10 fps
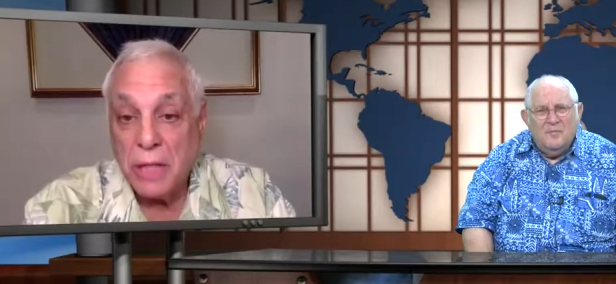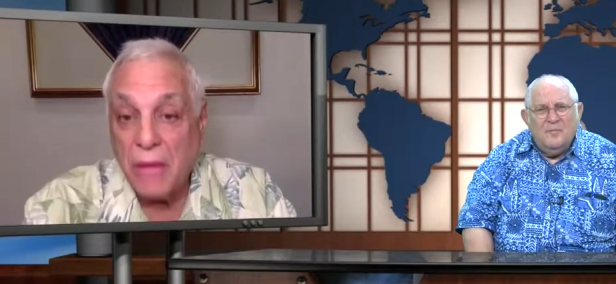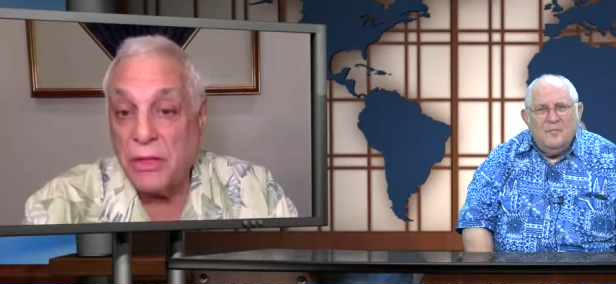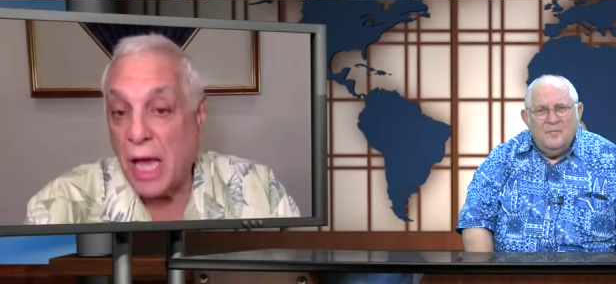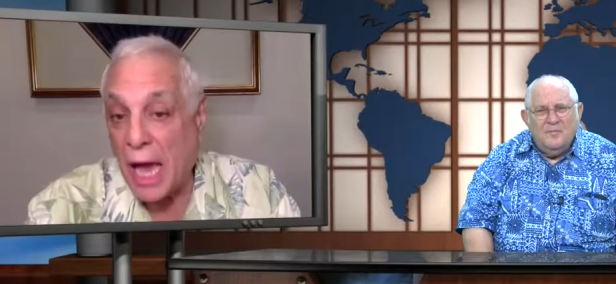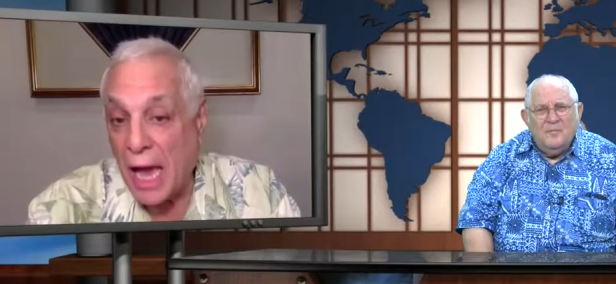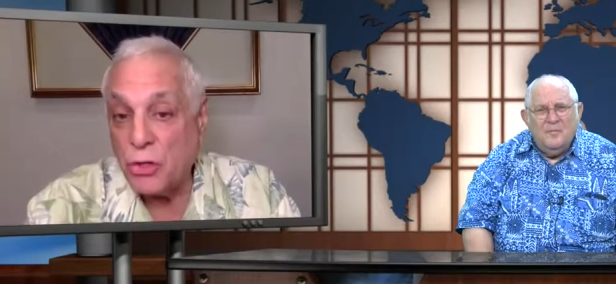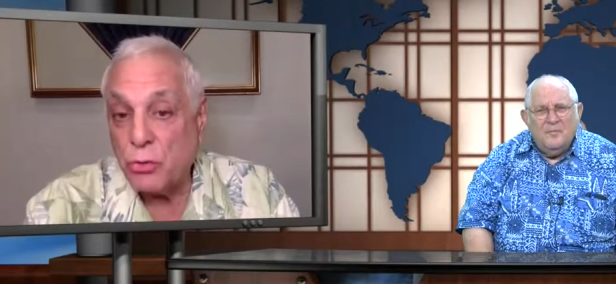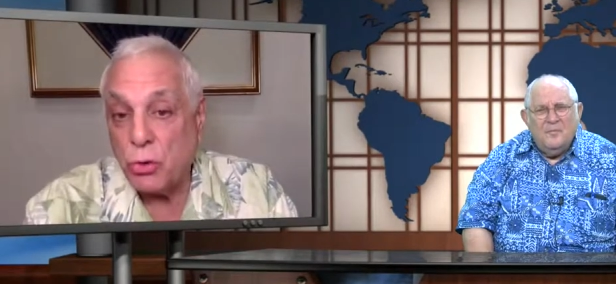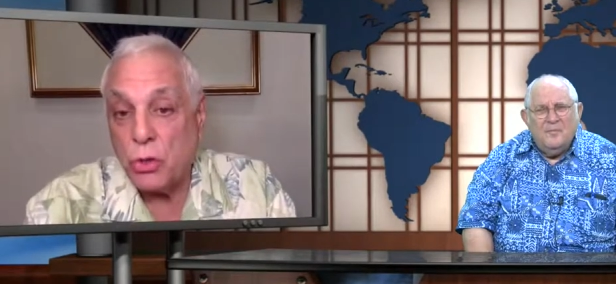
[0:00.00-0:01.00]
Speaker 1: and the
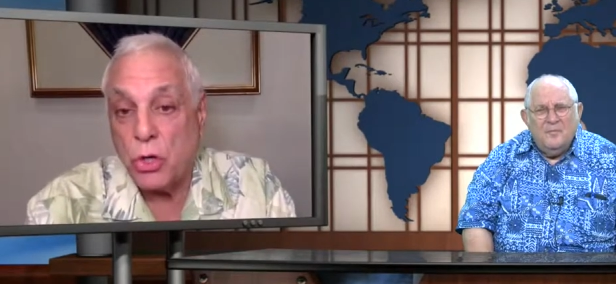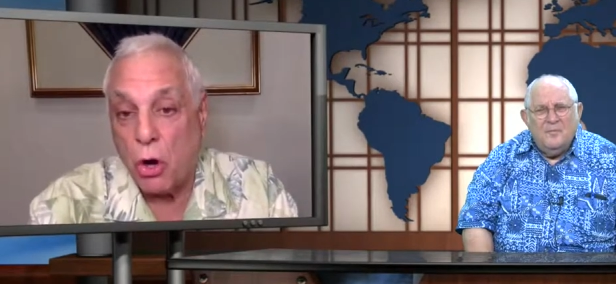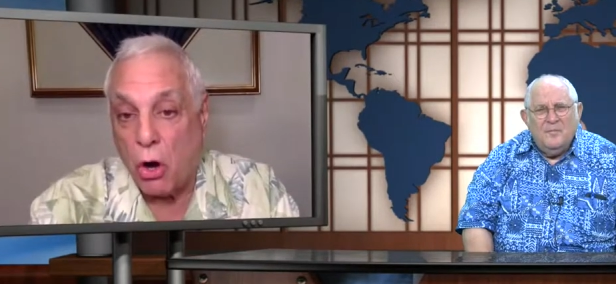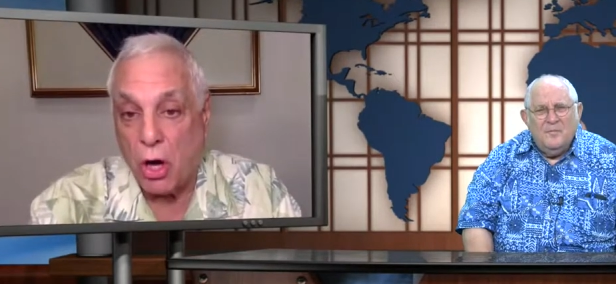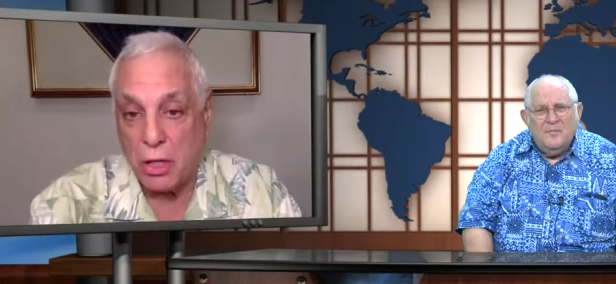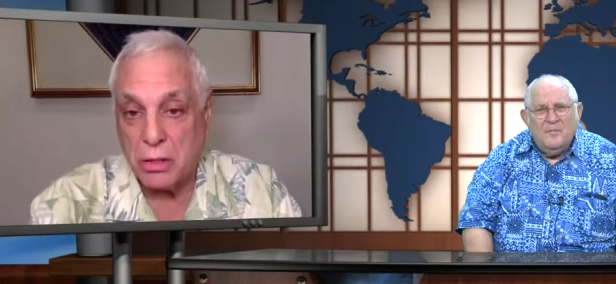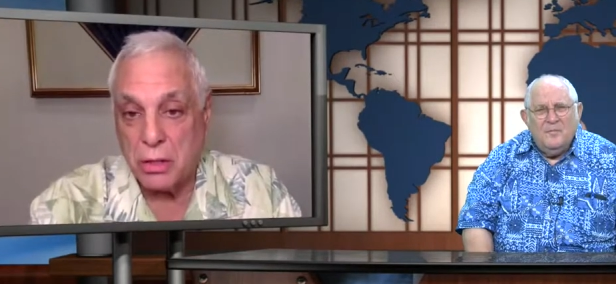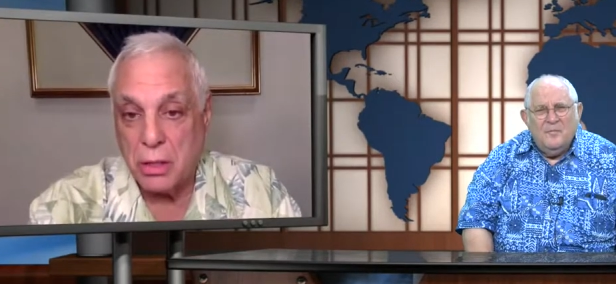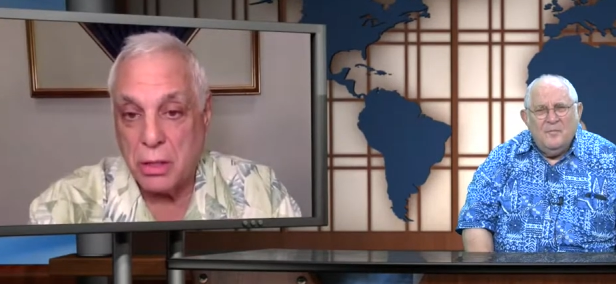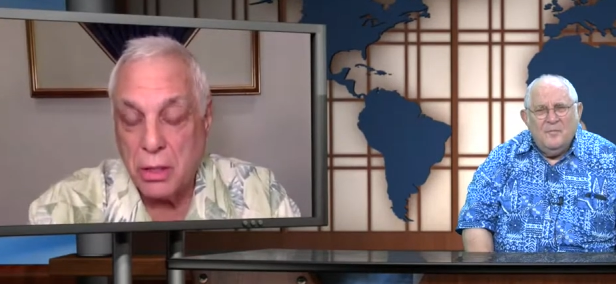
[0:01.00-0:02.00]
actual cost
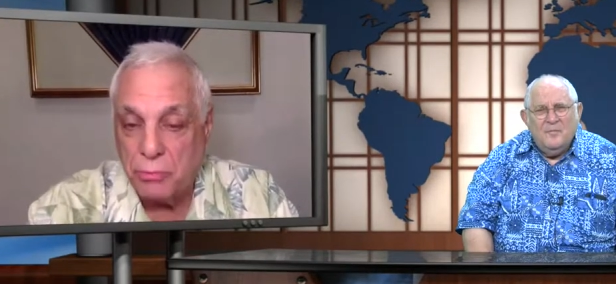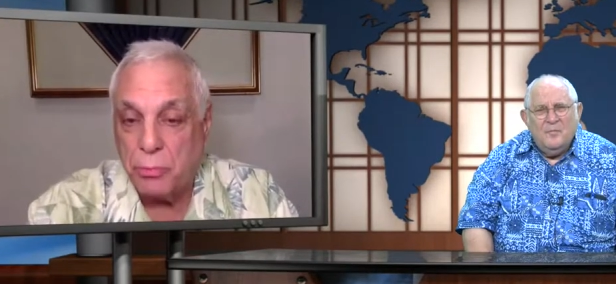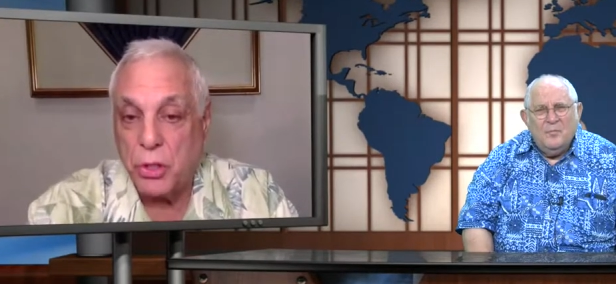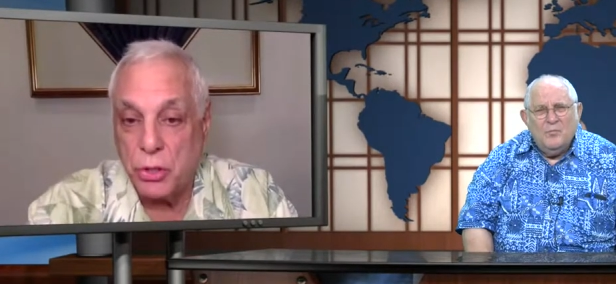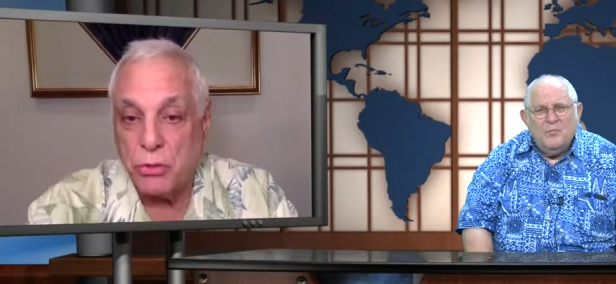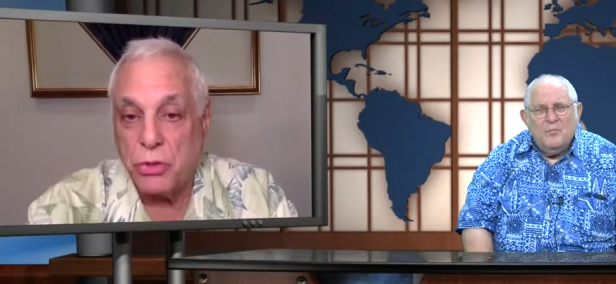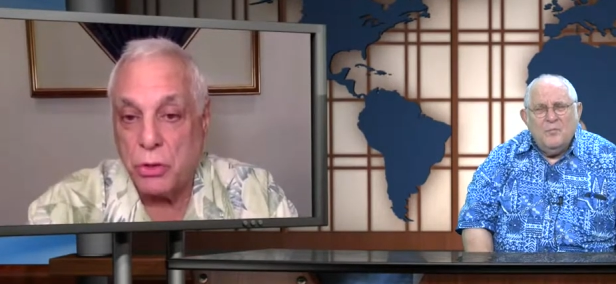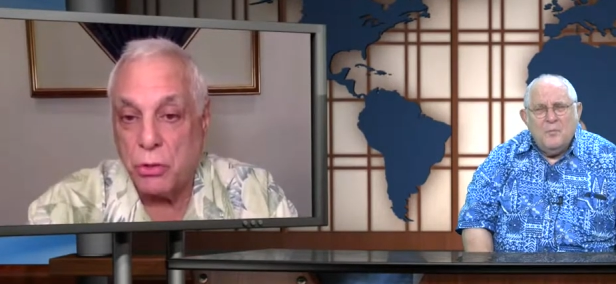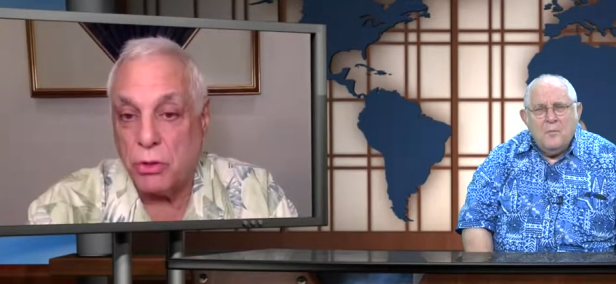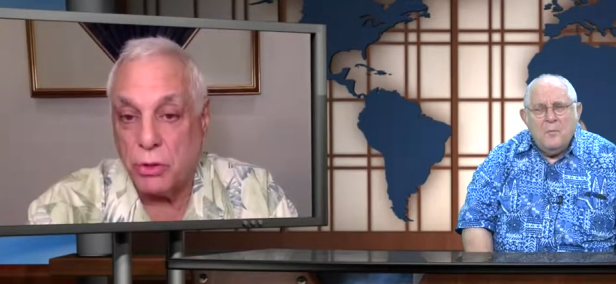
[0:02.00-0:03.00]
of producing
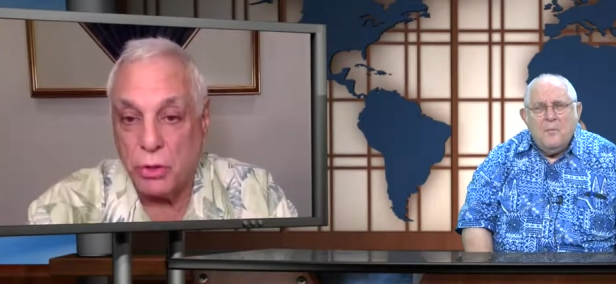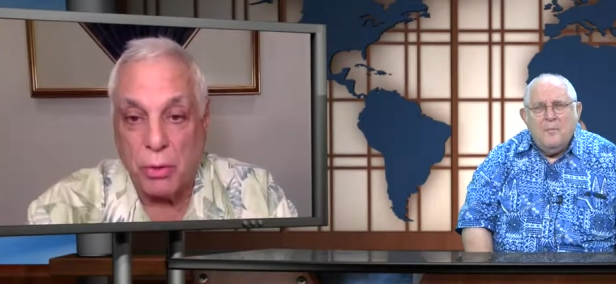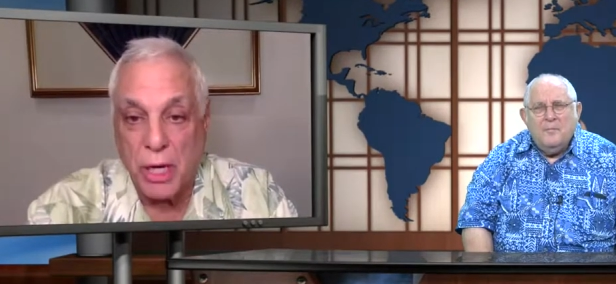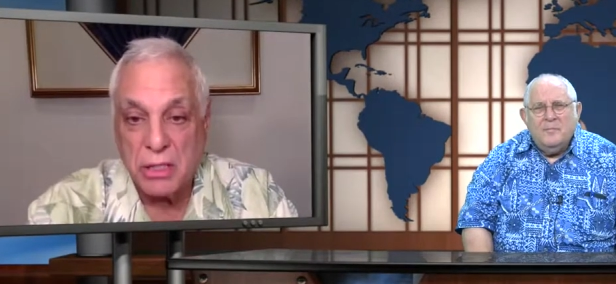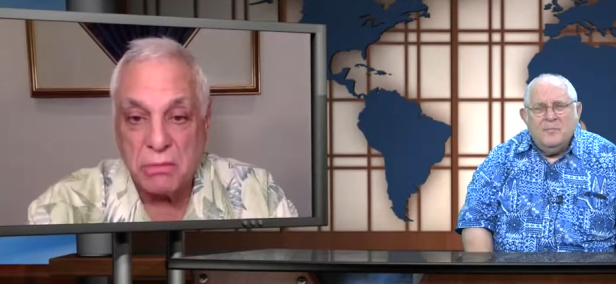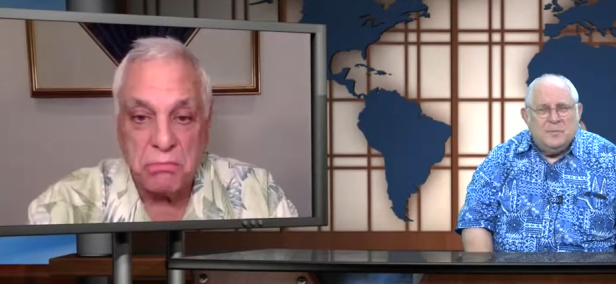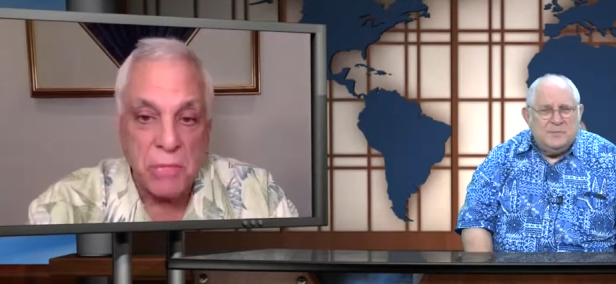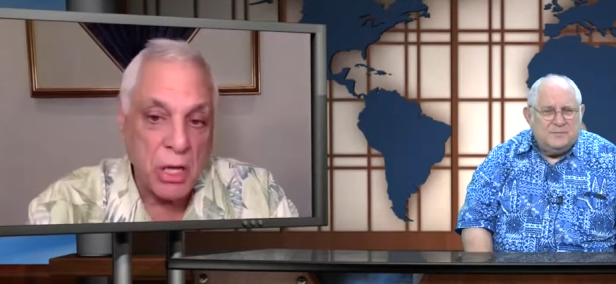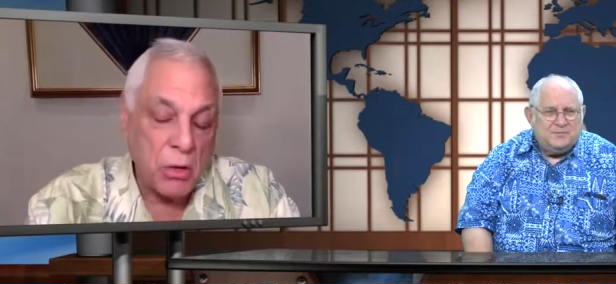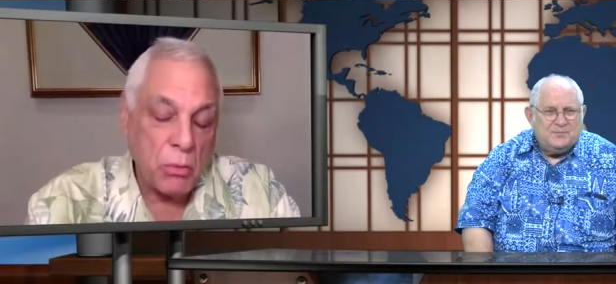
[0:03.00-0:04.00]
oil in the U S
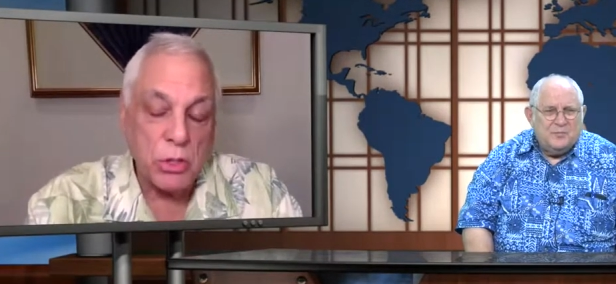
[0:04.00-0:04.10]
was